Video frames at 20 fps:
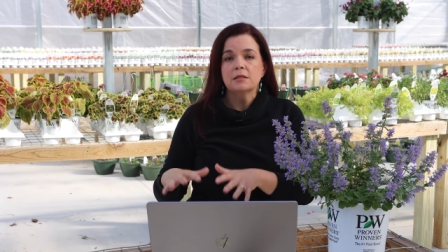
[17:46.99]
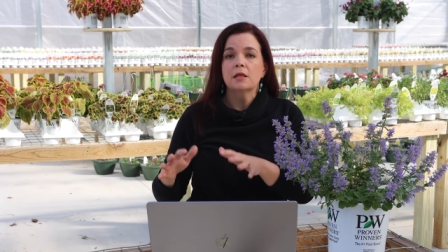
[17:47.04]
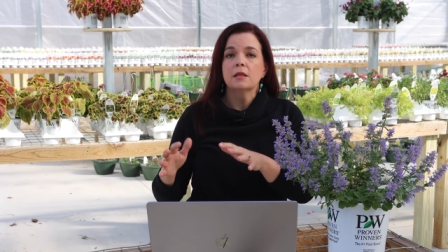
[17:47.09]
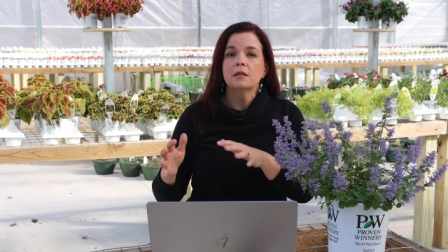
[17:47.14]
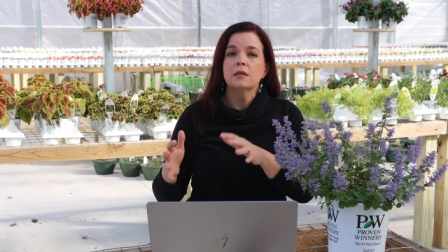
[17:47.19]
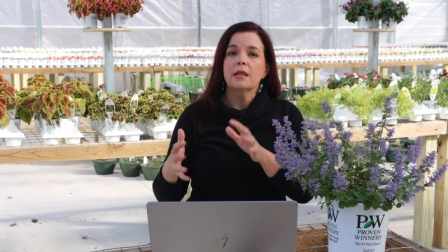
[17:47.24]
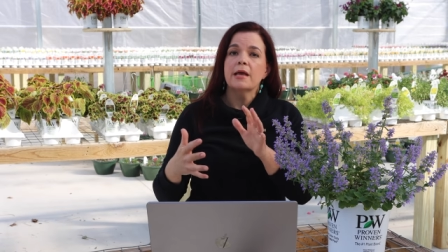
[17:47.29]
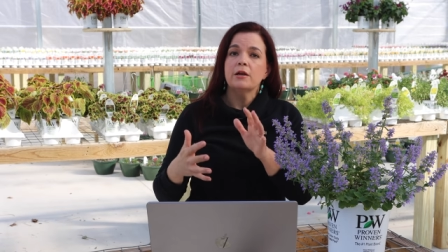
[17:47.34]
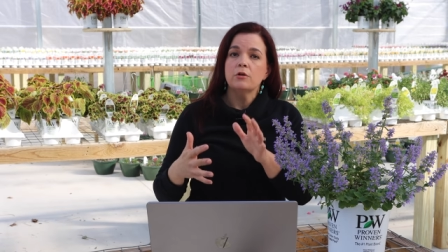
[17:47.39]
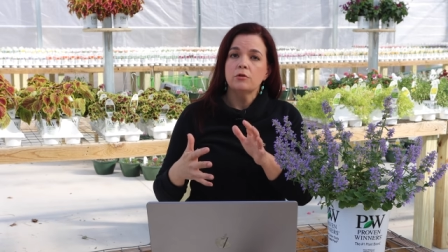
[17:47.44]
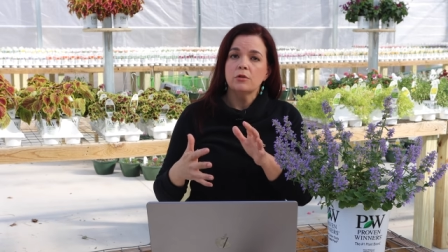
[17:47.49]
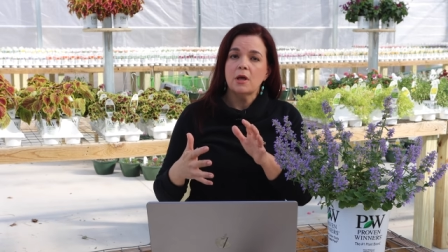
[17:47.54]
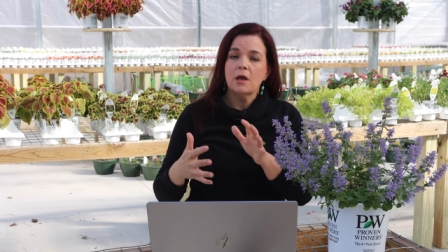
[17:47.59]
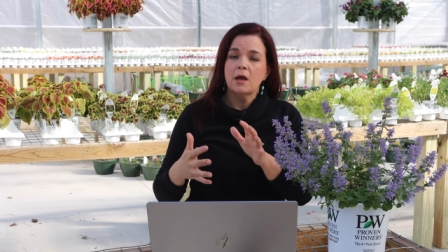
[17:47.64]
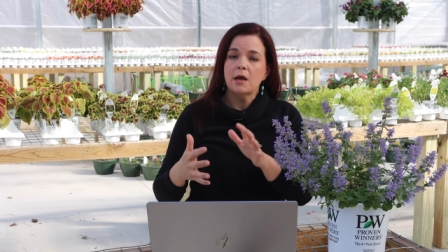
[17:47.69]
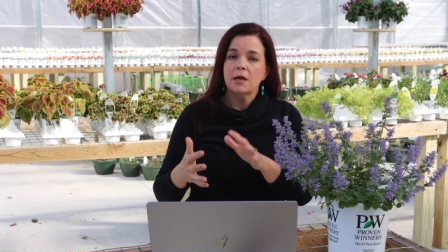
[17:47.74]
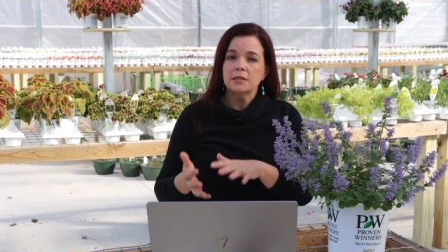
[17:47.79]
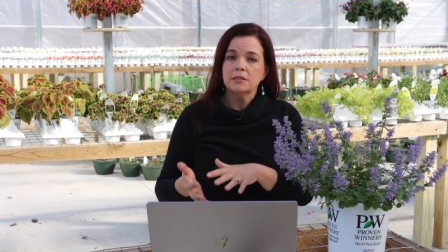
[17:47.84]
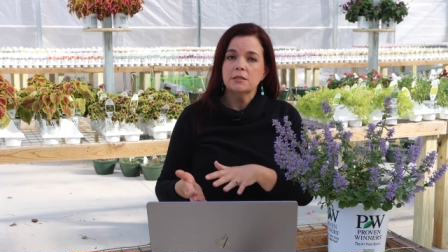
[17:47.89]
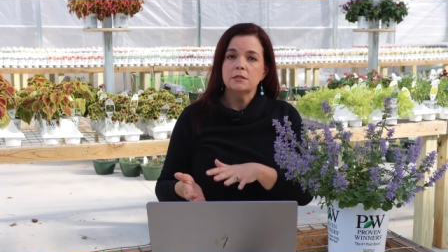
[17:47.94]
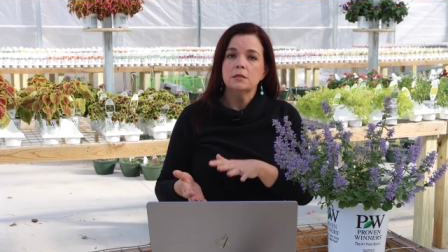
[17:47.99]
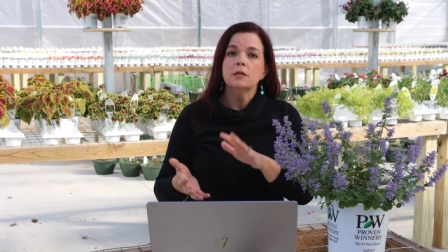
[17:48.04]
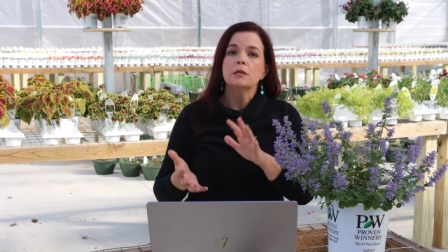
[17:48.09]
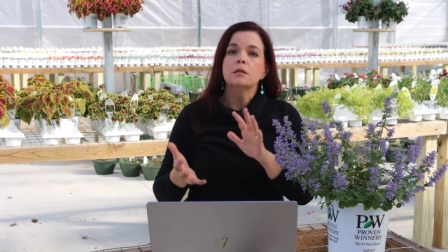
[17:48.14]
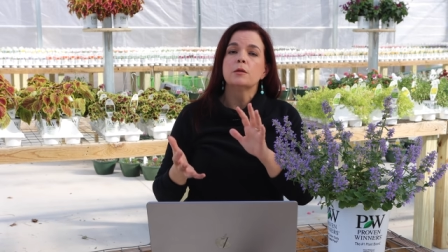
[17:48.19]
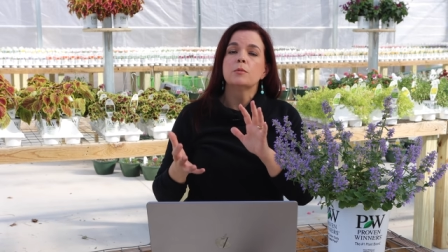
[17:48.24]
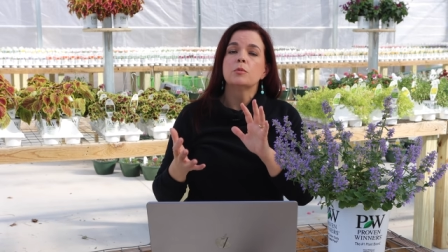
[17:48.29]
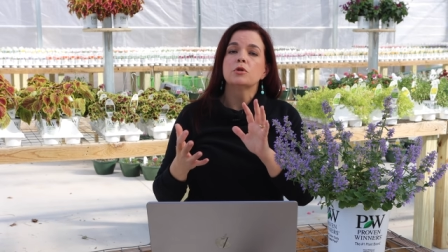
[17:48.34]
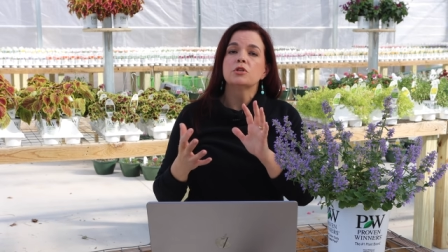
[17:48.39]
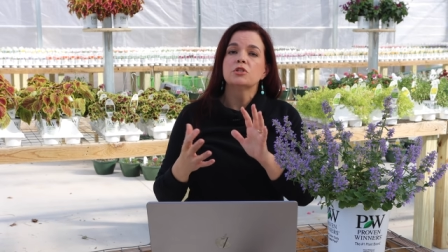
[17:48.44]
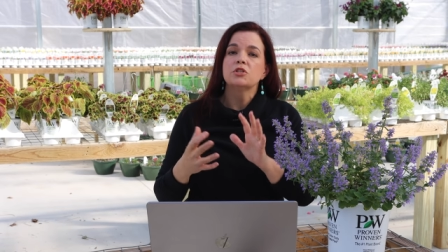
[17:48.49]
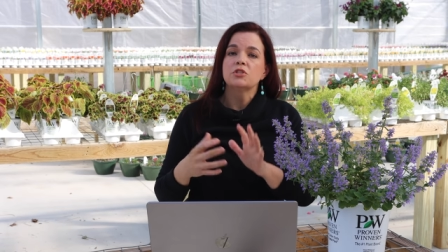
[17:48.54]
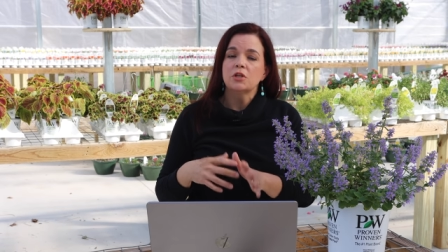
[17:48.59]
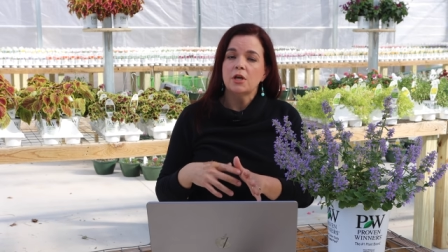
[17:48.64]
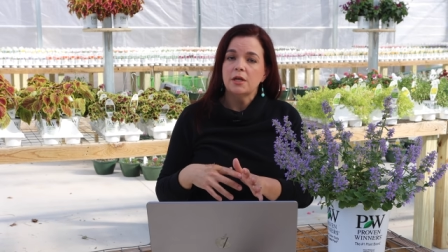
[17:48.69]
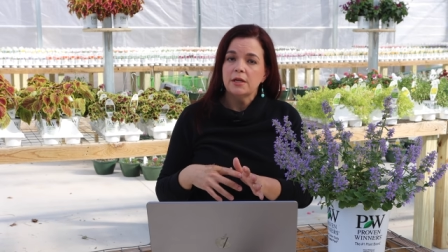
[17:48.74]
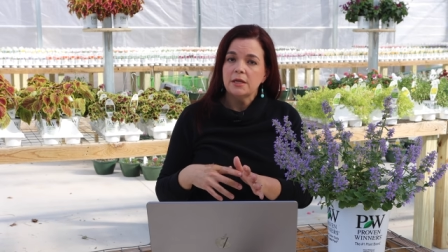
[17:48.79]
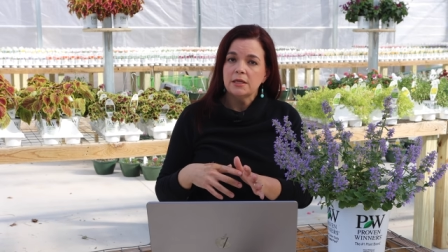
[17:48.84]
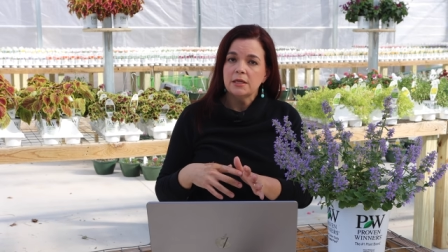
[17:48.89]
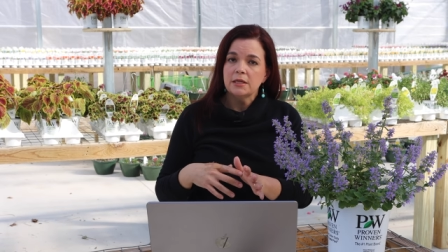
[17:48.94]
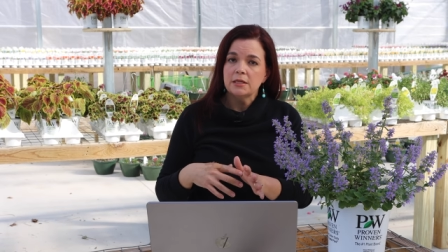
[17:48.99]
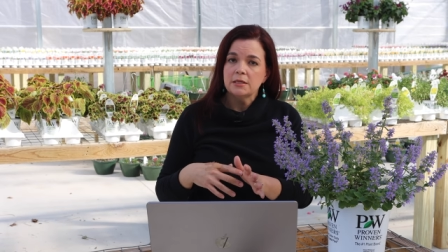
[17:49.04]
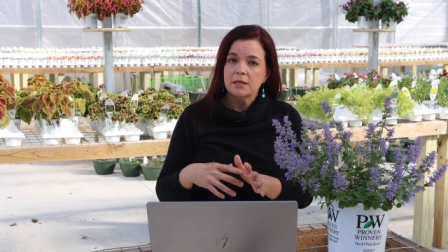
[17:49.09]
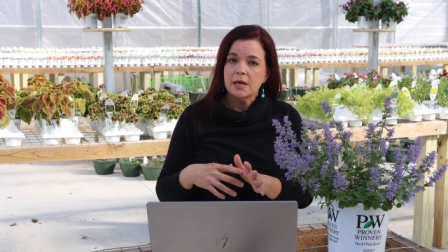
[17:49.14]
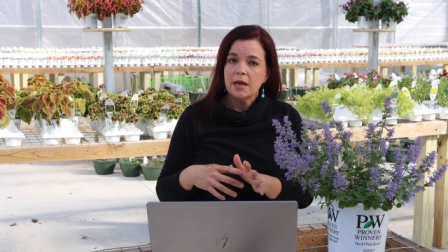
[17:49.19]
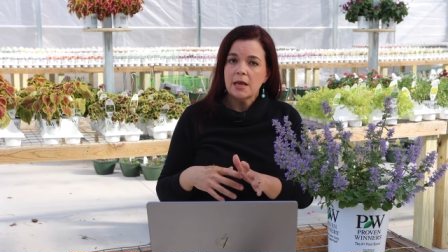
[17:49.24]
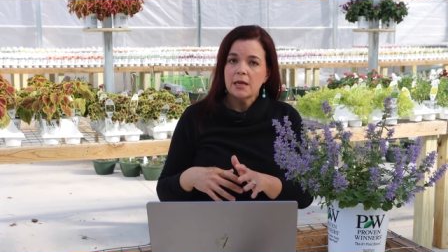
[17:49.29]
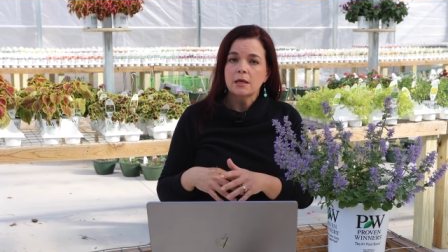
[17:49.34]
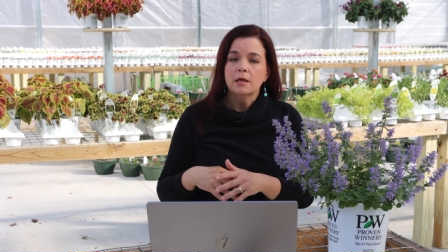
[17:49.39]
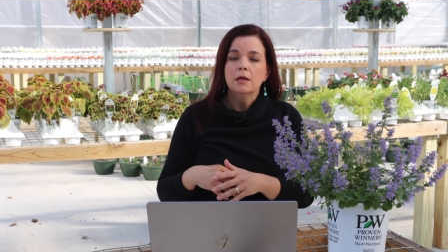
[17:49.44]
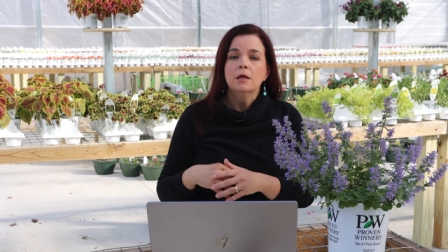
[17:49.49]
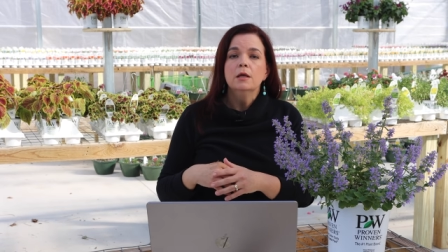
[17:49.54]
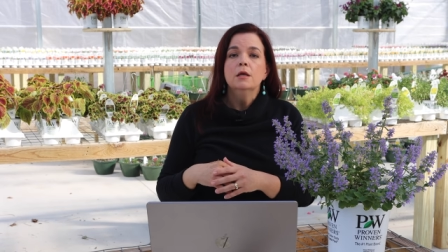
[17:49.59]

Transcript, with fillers: The lighter the hosta, the more sun it can take.